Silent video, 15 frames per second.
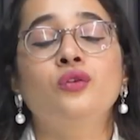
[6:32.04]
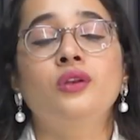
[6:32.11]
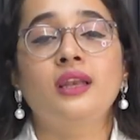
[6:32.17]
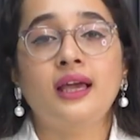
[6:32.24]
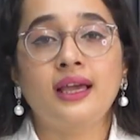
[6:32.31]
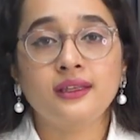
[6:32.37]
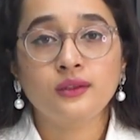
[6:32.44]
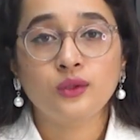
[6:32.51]
you
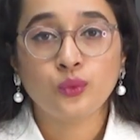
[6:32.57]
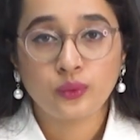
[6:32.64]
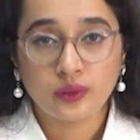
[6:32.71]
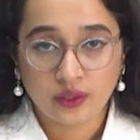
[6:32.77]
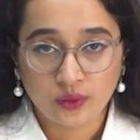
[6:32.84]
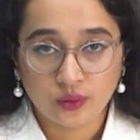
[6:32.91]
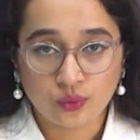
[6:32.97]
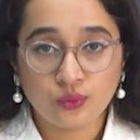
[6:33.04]
liked the
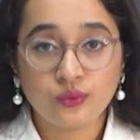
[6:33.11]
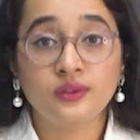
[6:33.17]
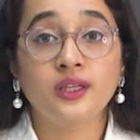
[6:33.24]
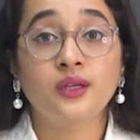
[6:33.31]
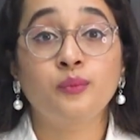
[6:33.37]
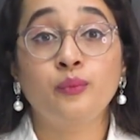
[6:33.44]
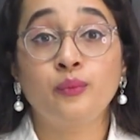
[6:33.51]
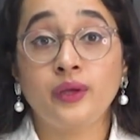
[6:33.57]
video,
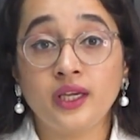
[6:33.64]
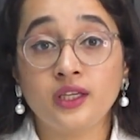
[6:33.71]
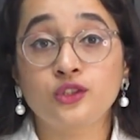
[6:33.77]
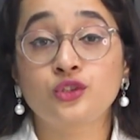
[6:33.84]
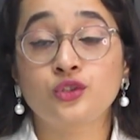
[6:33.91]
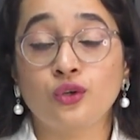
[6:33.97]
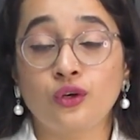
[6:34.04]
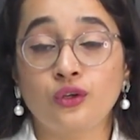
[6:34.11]
then make
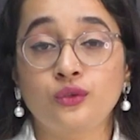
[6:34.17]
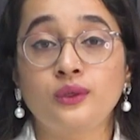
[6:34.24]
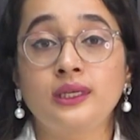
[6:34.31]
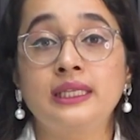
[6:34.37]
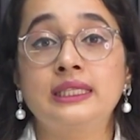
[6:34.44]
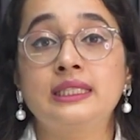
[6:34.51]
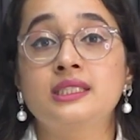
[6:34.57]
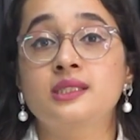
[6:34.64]
sure to
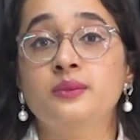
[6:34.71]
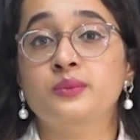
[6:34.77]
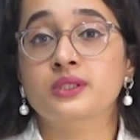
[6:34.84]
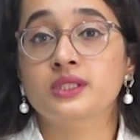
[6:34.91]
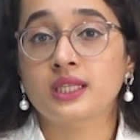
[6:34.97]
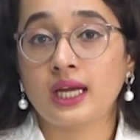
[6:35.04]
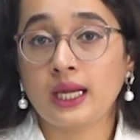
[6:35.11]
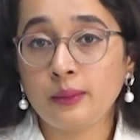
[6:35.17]
hit the
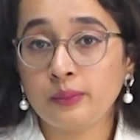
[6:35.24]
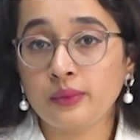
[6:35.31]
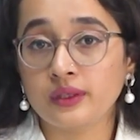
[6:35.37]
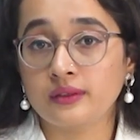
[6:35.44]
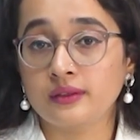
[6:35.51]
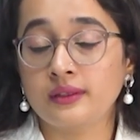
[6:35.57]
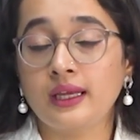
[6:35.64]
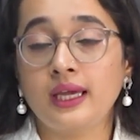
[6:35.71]
subscribe
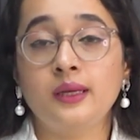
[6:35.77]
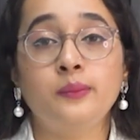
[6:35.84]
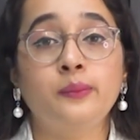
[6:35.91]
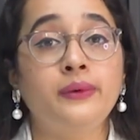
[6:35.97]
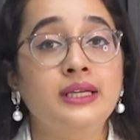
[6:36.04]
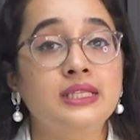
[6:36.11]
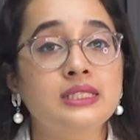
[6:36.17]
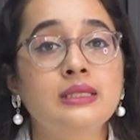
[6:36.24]
button and
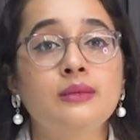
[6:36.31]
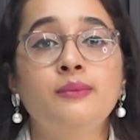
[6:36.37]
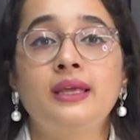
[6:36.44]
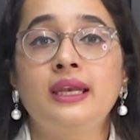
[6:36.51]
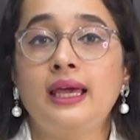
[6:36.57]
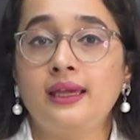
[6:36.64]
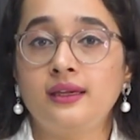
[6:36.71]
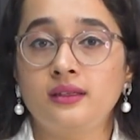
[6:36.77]
press the bell
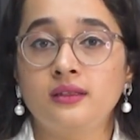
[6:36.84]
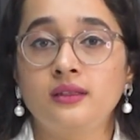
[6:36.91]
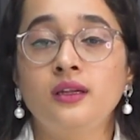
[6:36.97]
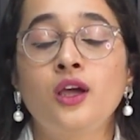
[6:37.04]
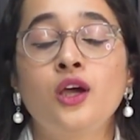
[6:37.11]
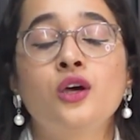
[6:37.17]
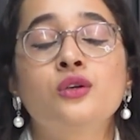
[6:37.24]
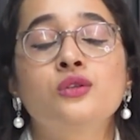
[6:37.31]
icon
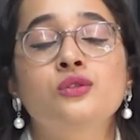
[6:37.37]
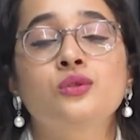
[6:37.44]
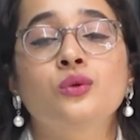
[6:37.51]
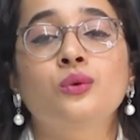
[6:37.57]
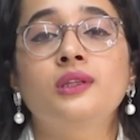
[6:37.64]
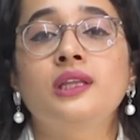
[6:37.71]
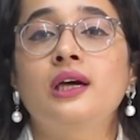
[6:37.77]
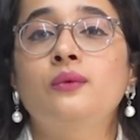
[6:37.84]

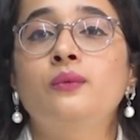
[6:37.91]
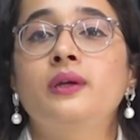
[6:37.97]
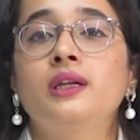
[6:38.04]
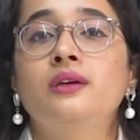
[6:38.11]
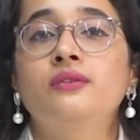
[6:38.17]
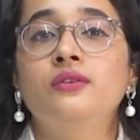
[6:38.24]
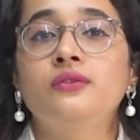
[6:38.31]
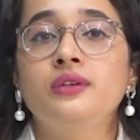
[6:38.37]
so that
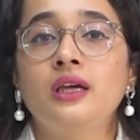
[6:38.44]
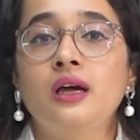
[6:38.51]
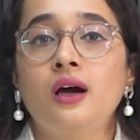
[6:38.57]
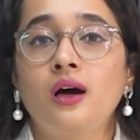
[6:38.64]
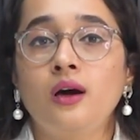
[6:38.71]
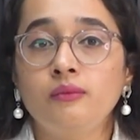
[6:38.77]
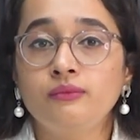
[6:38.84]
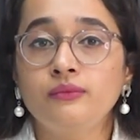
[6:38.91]
whenever we are
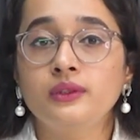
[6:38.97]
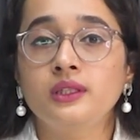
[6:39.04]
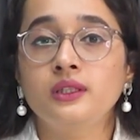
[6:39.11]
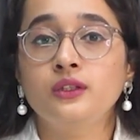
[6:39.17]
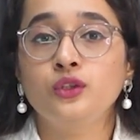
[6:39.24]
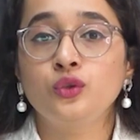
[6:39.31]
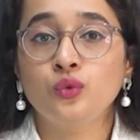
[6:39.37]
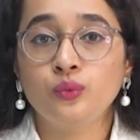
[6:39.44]
up with a
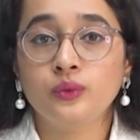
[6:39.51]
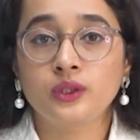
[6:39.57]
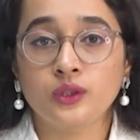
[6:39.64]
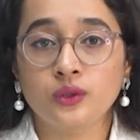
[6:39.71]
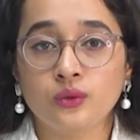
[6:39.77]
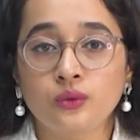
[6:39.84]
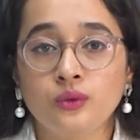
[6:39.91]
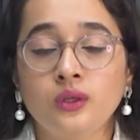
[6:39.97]
new
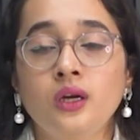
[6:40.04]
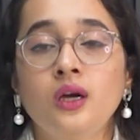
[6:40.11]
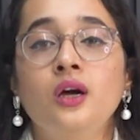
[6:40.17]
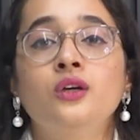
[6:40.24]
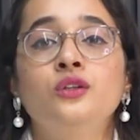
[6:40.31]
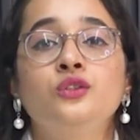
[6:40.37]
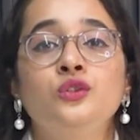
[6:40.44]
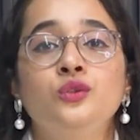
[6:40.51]
video,
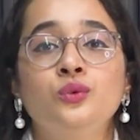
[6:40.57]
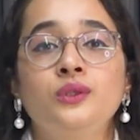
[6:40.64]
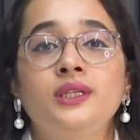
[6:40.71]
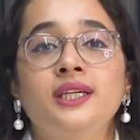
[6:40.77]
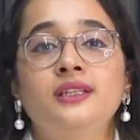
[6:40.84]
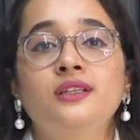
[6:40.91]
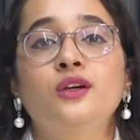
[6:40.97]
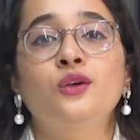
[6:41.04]
you
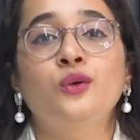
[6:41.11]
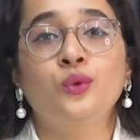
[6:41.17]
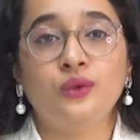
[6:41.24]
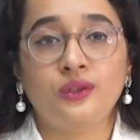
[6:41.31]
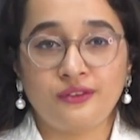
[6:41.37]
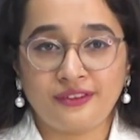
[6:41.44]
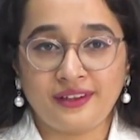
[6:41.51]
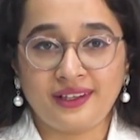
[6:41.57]
get
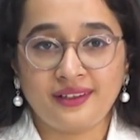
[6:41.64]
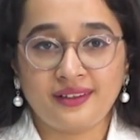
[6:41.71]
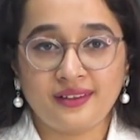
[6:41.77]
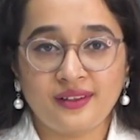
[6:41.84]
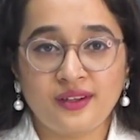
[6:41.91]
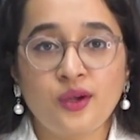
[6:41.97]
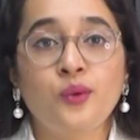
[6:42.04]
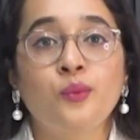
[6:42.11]
notified.
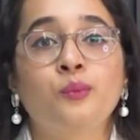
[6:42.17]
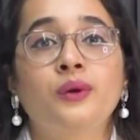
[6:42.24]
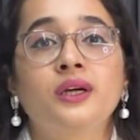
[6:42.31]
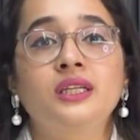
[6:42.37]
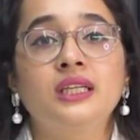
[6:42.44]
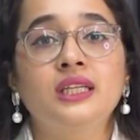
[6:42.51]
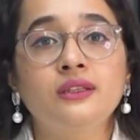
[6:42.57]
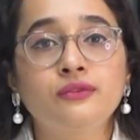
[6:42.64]

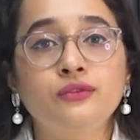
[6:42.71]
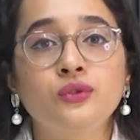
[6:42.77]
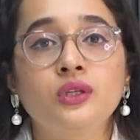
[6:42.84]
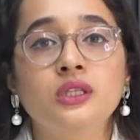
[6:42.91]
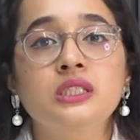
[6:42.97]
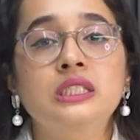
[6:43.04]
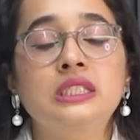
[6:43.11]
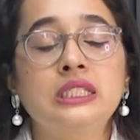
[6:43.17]
But if you
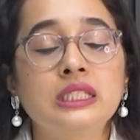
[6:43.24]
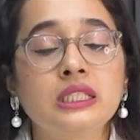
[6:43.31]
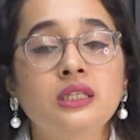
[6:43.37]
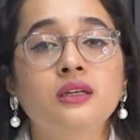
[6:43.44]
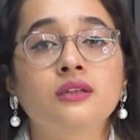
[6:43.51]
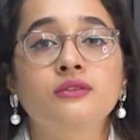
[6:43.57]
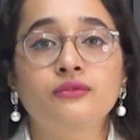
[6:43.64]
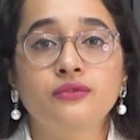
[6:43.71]
are still
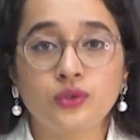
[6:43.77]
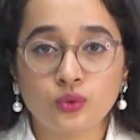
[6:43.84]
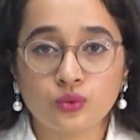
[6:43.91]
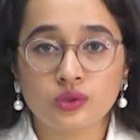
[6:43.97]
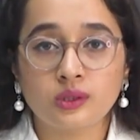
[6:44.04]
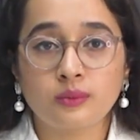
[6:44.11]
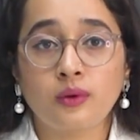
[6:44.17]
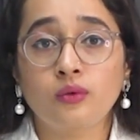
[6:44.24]

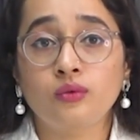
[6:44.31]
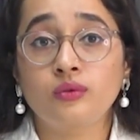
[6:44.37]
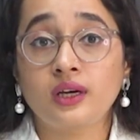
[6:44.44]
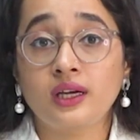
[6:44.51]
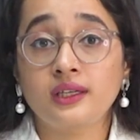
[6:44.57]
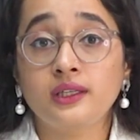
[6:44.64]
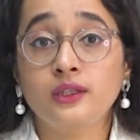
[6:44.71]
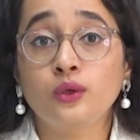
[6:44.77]
confused about
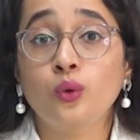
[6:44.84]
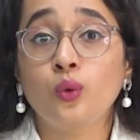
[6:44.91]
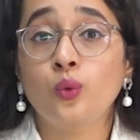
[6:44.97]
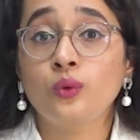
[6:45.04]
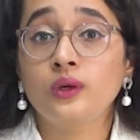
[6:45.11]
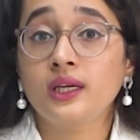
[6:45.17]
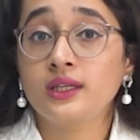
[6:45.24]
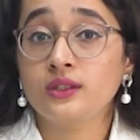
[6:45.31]
writing your
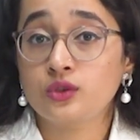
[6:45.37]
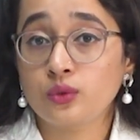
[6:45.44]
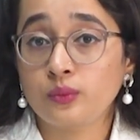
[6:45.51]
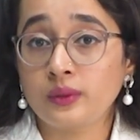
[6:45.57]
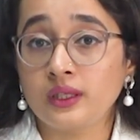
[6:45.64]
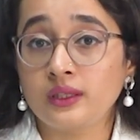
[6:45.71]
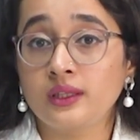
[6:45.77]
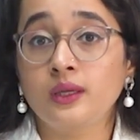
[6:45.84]
own SOP,
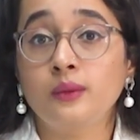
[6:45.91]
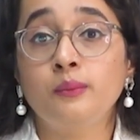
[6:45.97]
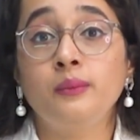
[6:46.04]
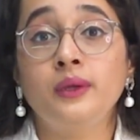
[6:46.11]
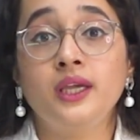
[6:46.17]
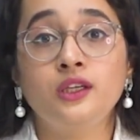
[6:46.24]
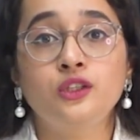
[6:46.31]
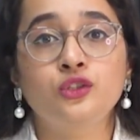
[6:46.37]
then
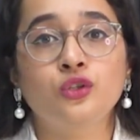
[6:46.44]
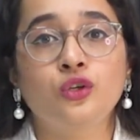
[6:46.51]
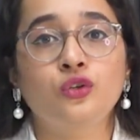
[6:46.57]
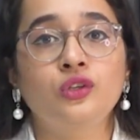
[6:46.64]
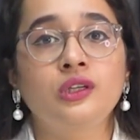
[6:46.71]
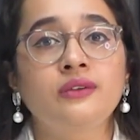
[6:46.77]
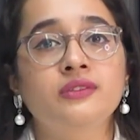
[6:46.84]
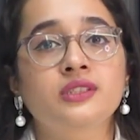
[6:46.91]
make sure to
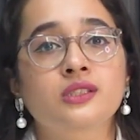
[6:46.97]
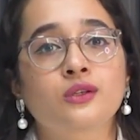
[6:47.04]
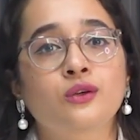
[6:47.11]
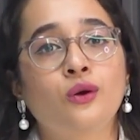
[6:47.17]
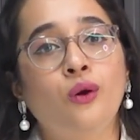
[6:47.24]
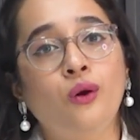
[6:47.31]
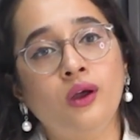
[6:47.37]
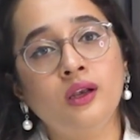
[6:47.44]
give us a
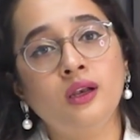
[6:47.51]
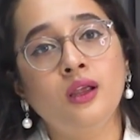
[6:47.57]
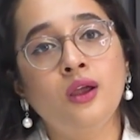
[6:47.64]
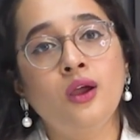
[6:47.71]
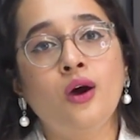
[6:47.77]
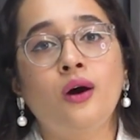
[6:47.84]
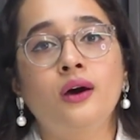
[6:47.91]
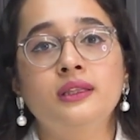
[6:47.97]
call
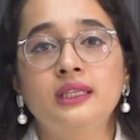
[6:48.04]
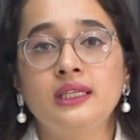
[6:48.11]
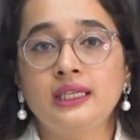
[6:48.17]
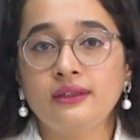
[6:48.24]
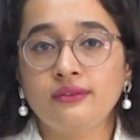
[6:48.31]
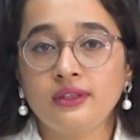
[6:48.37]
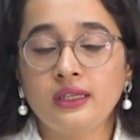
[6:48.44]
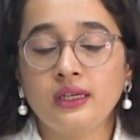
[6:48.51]
on the
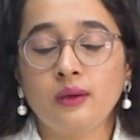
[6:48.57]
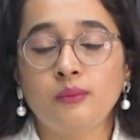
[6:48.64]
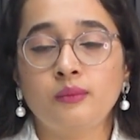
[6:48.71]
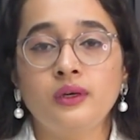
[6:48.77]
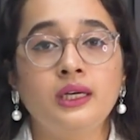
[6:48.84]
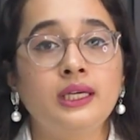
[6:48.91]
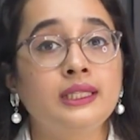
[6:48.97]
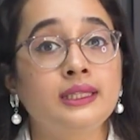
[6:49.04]
given
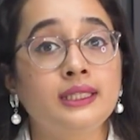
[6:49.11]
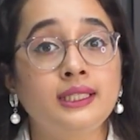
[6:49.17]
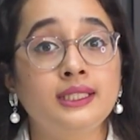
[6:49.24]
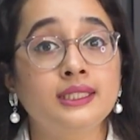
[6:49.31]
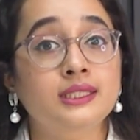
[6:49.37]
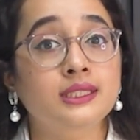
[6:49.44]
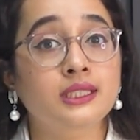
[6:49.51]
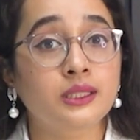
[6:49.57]
number in the
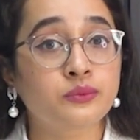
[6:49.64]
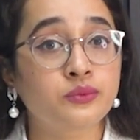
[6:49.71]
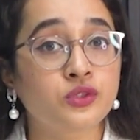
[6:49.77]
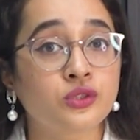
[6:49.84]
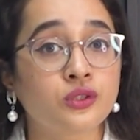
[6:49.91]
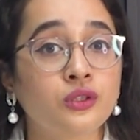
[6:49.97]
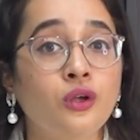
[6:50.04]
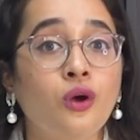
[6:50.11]

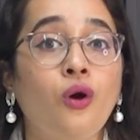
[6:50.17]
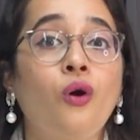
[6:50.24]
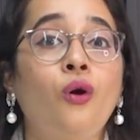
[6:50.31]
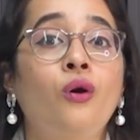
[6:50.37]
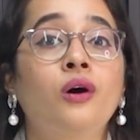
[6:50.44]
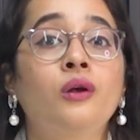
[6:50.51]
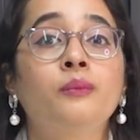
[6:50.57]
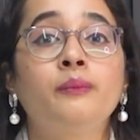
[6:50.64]
description
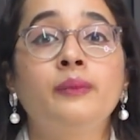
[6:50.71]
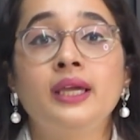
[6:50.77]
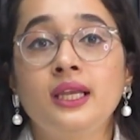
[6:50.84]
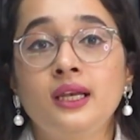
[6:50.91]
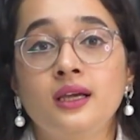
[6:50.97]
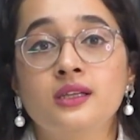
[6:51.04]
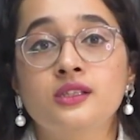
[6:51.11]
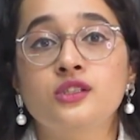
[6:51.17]
or
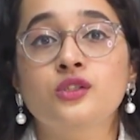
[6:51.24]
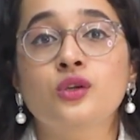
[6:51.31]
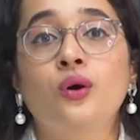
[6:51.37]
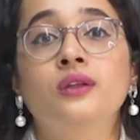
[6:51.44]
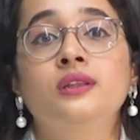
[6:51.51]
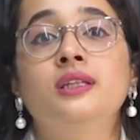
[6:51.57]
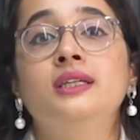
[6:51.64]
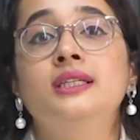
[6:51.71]
mail us
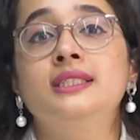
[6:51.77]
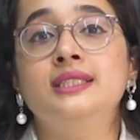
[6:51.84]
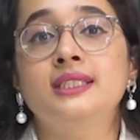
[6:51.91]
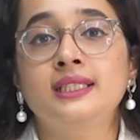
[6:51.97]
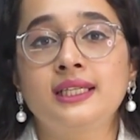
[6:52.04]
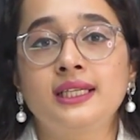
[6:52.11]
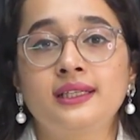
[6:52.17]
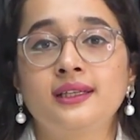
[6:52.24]
on the
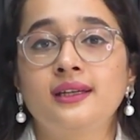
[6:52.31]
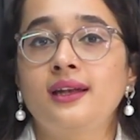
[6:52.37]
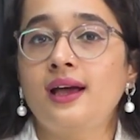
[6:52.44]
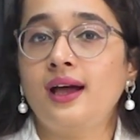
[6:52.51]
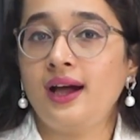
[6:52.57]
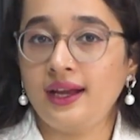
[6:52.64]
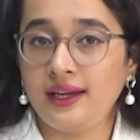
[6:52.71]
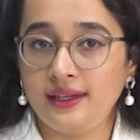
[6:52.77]
designated
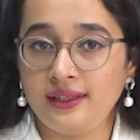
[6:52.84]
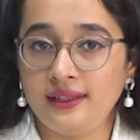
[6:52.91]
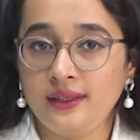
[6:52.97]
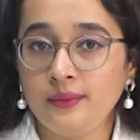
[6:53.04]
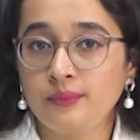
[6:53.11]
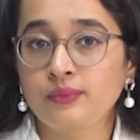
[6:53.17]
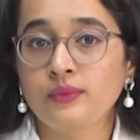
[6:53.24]
ID.